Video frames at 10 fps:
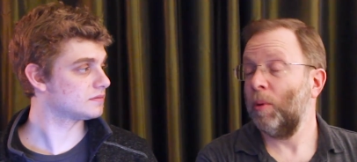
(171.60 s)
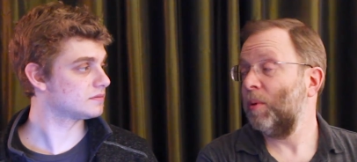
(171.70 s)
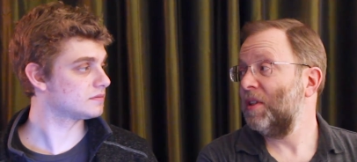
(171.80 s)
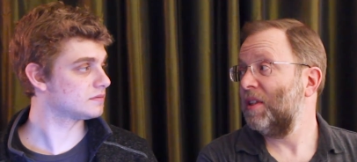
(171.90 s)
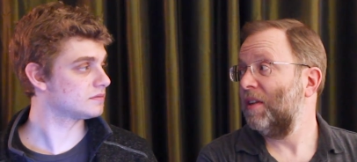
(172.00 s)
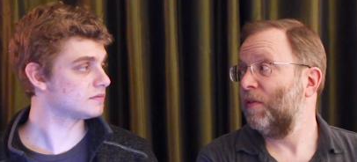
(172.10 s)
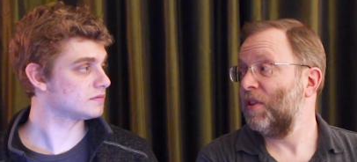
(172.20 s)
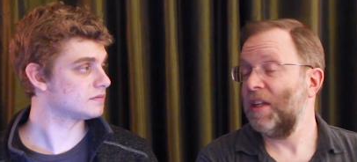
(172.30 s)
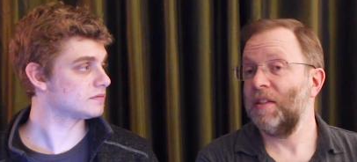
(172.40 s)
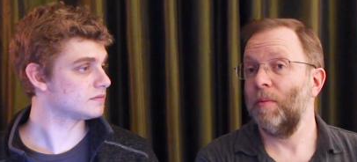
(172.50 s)
Speaker 1: publicity for
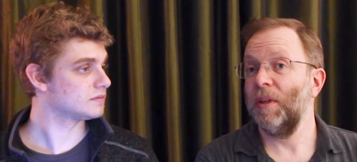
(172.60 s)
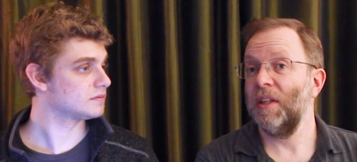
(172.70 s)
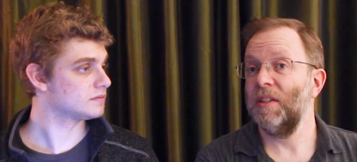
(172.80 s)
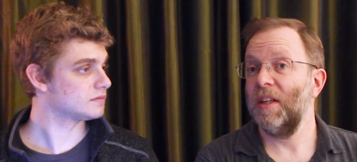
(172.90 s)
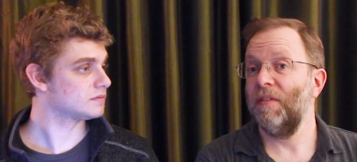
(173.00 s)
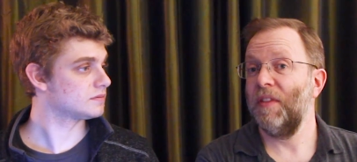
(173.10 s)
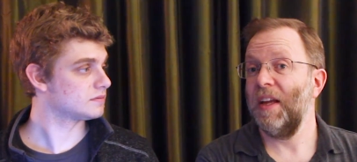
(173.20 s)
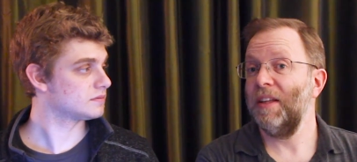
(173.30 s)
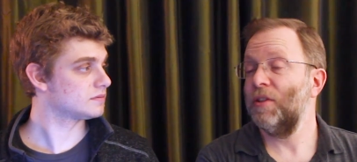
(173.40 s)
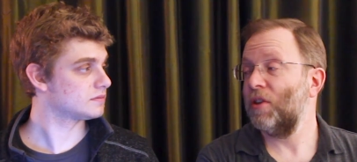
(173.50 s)
Tesla, because if
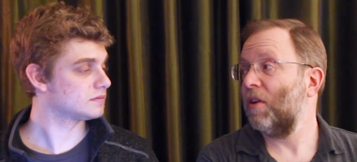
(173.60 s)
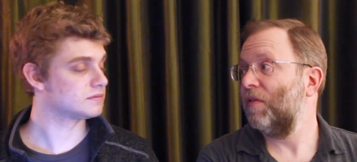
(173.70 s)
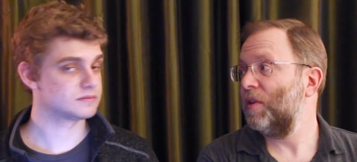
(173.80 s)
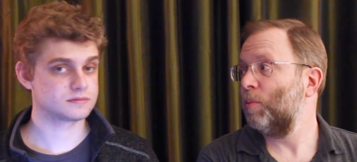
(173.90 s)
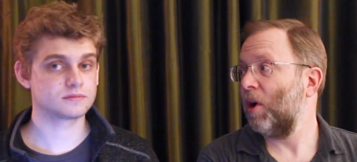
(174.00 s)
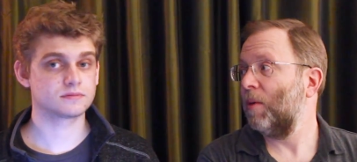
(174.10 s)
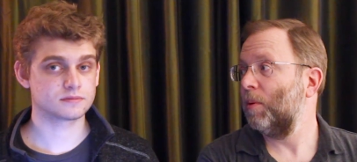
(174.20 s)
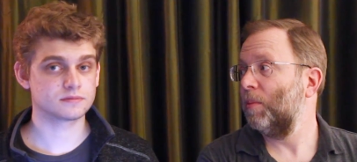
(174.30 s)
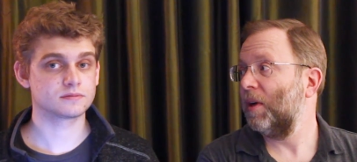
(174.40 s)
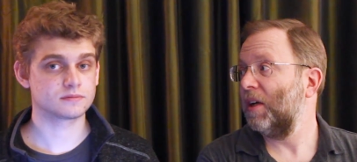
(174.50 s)
they can solve this
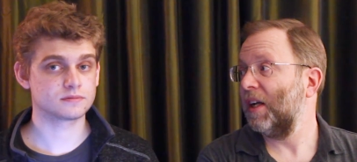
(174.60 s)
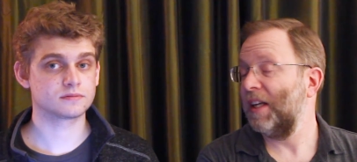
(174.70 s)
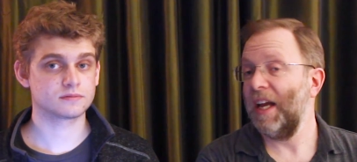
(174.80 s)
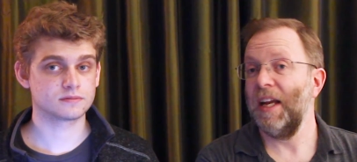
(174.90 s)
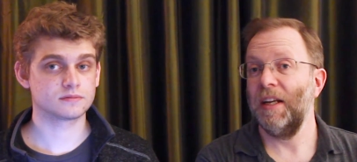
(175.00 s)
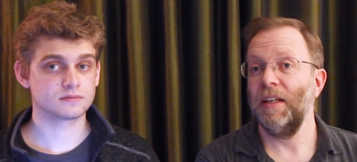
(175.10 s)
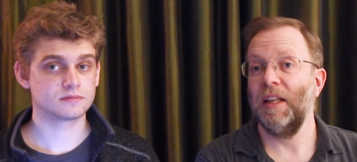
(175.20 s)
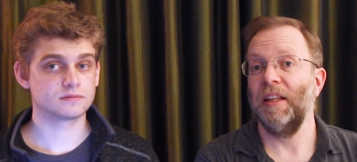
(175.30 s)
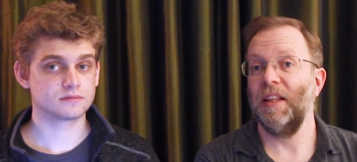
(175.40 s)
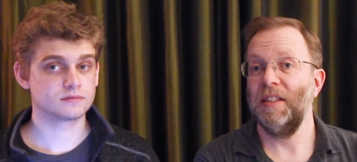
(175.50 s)
problem again,
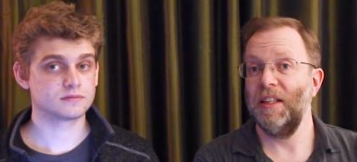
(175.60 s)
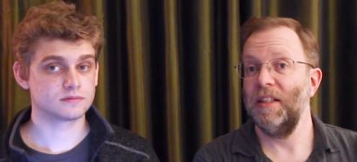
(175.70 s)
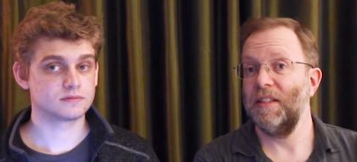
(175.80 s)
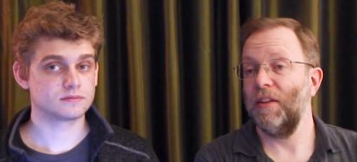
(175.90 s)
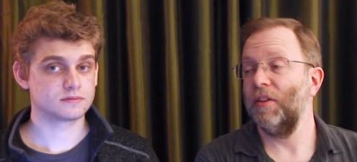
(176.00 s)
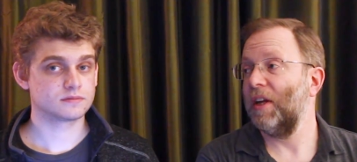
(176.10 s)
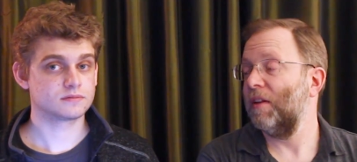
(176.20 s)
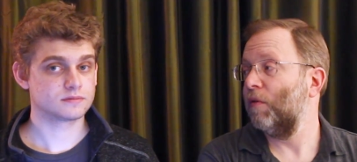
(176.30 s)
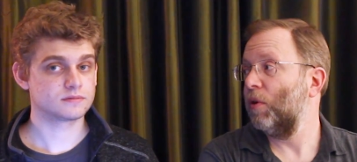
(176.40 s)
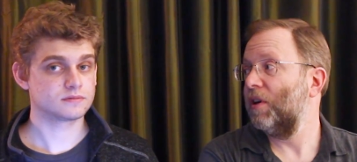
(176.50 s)
like they did in Southern
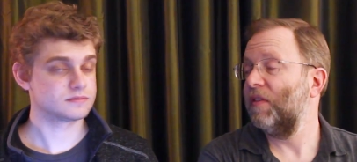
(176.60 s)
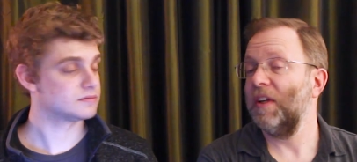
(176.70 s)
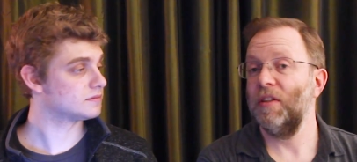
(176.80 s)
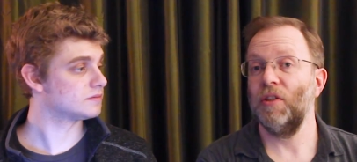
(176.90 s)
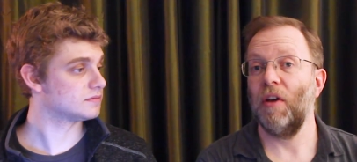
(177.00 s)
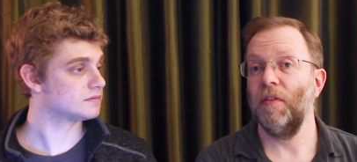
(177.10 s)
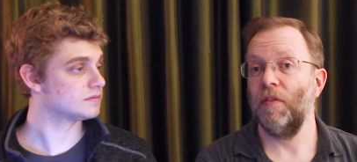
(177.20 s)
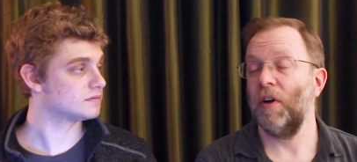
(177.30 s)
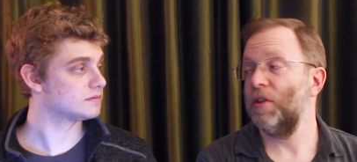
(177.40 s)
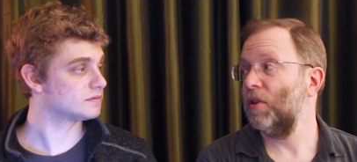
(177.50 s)
California, if they can solve it
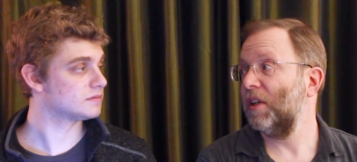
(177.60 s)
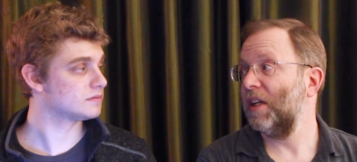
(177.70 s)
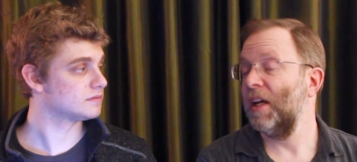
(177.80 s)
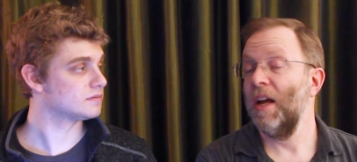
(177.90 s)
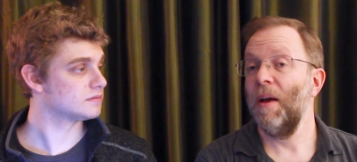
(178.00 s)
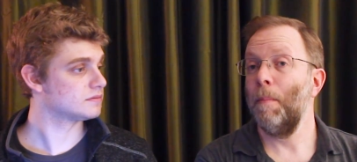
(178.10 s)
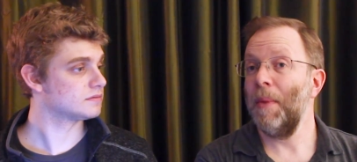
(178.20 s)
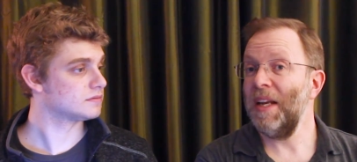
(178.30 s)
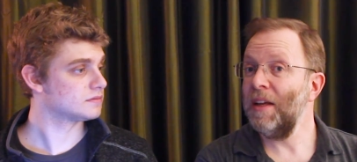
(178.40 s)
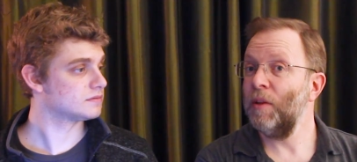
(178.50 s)
for Australia,
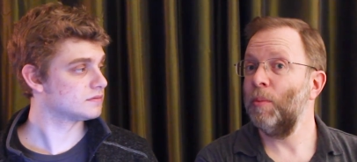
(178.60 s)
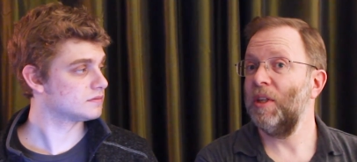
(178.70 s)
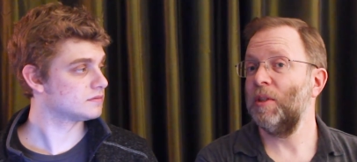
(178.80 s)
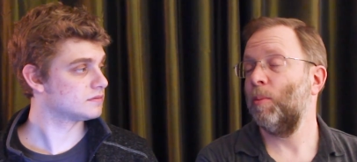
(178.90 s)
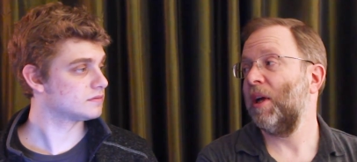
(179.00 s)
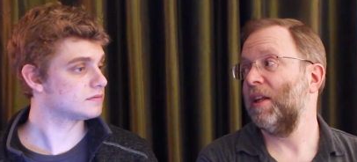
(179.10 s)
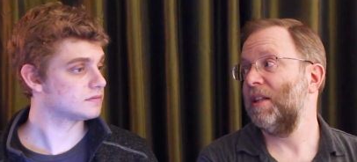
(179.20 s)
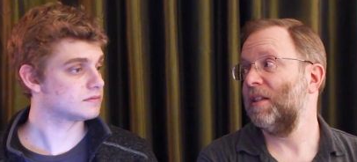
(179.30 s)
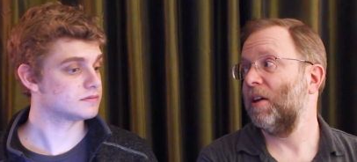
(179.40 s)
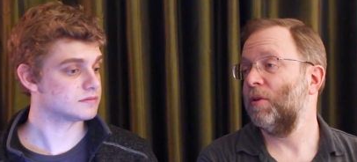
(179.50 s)
many other
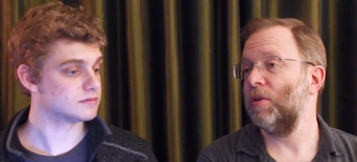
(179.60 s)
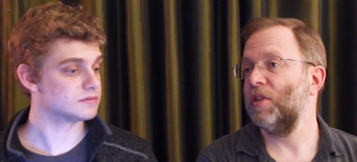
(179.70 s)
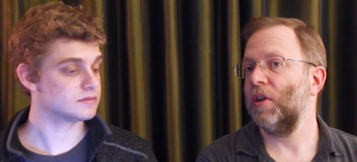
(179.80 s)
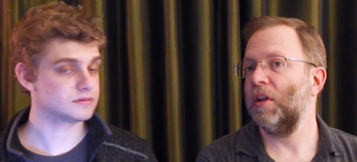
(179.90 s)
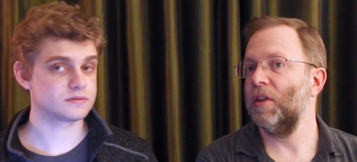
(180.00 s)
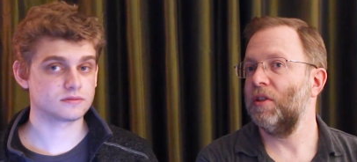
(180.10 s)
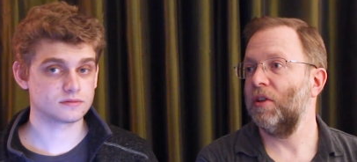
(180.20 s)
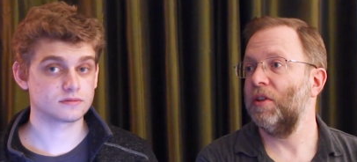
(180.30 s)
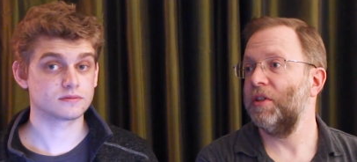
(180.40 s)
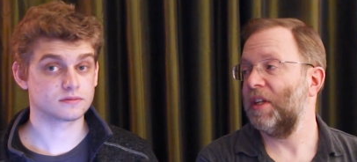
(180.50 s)
municipalities and countries are going to
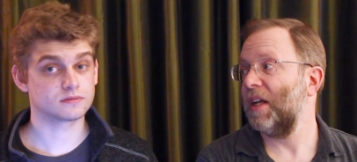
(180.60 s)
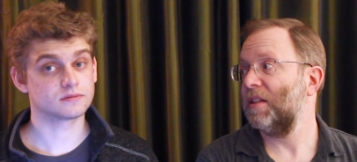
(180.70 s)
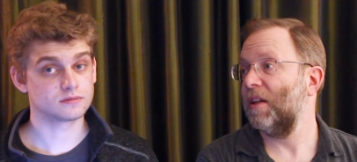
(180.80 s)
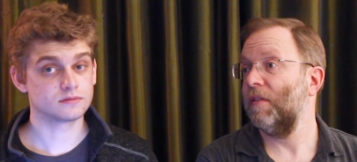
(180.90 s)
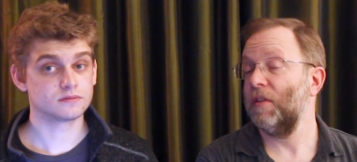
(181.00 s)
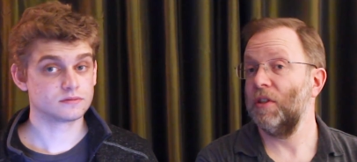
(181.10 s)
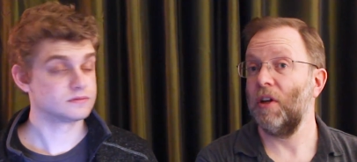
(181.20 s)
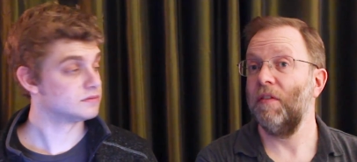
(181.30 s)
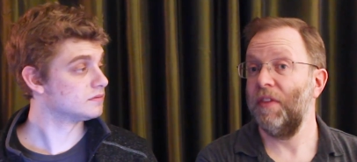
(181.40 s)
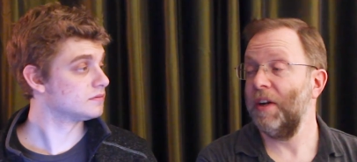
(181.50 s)
turn to Tesla to
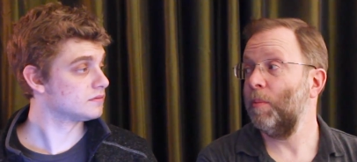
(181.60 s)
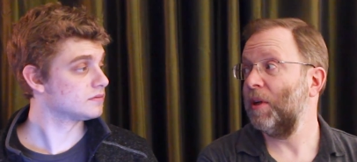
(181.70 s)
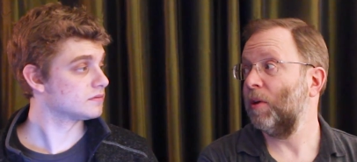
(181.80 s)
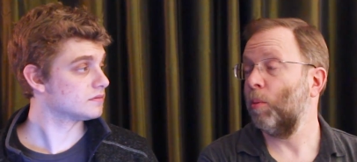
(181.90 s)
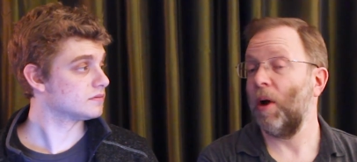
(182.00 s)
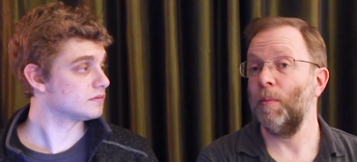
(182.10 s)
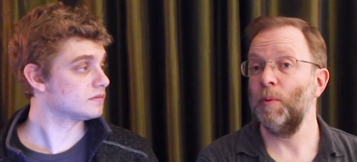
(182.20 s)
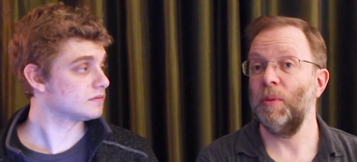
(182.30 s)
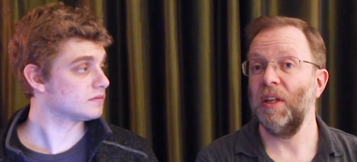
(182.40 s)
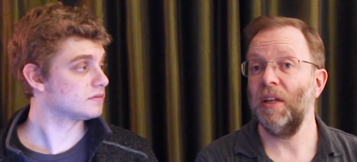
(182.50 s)
solve their peaker problems,
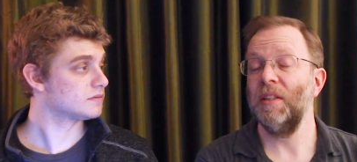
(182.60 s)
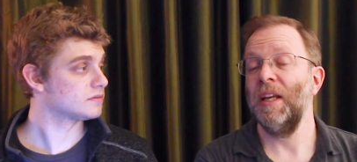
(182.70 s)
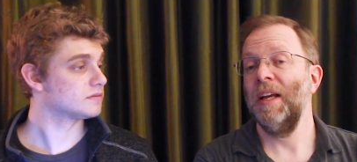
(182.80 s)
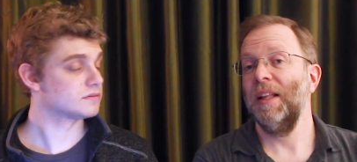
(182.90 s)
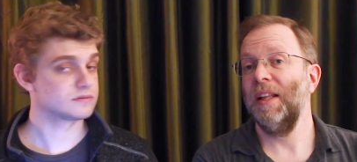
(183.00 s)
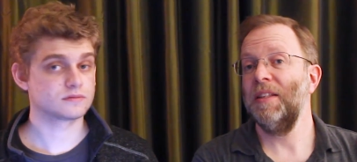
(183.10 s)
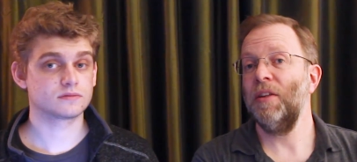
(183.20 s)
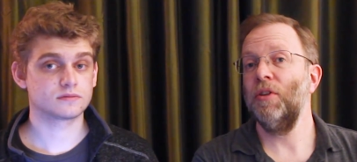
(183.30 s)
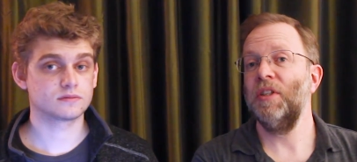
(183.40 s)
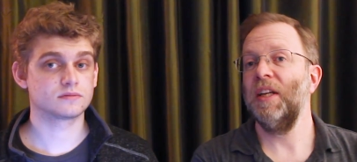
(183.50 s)
because let's
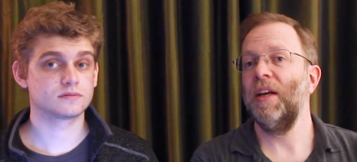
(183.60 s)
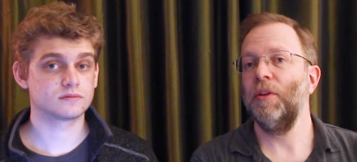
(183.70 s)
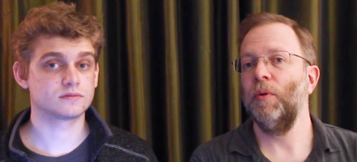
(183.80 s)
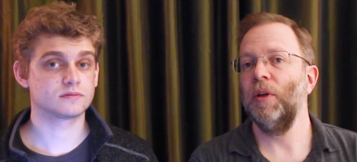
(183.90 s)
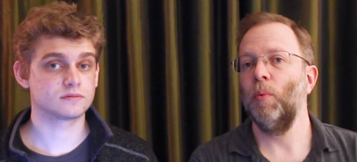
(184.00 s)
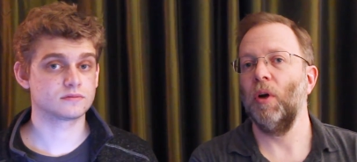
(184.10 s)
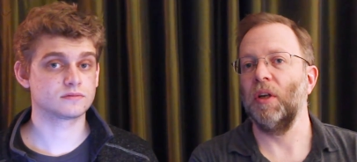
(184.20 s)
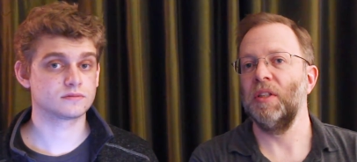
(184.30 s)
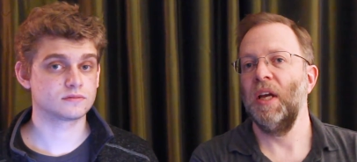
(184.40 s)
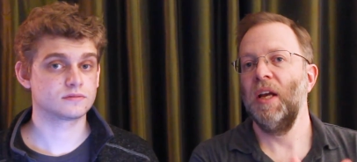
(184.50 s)
understand how the grid
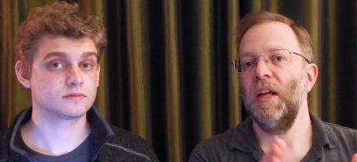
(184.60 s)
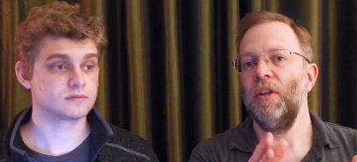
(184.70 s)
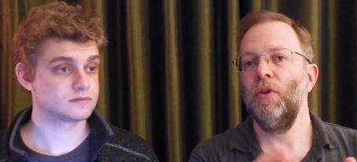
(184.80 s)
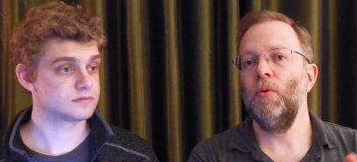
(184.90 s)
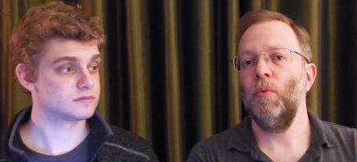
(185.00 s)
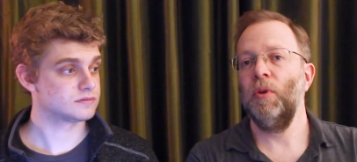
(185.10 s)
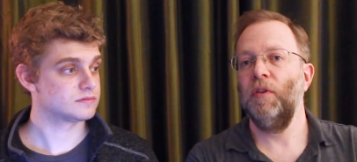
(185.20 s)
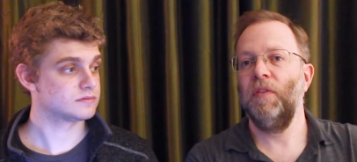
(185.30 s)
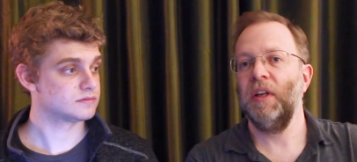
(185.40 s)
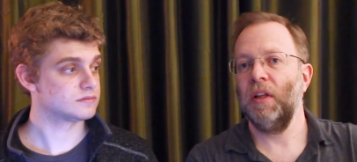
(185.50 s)
works. When
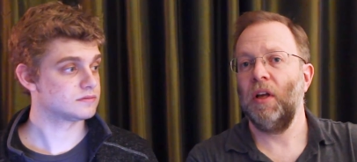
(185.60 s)
you flick